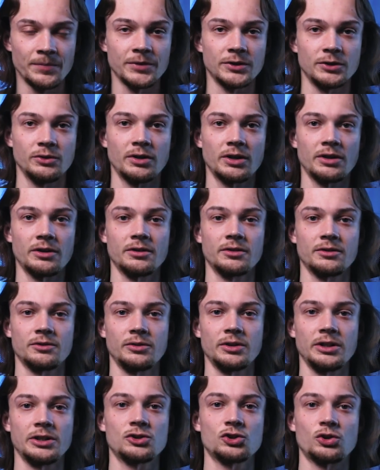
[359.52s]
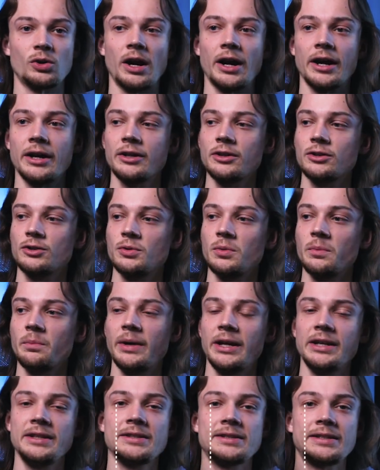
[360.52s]
you're really trying to
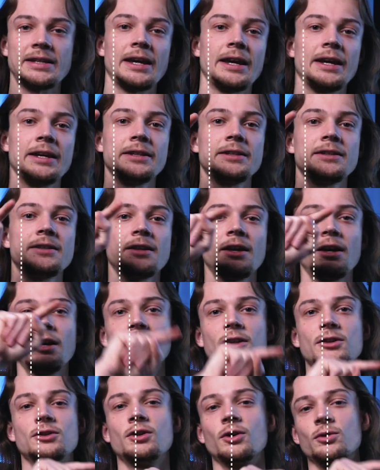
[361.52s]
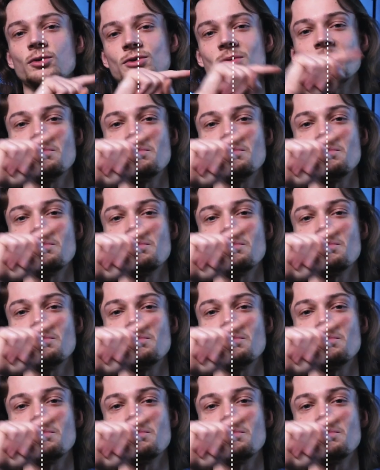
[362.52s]
maintain those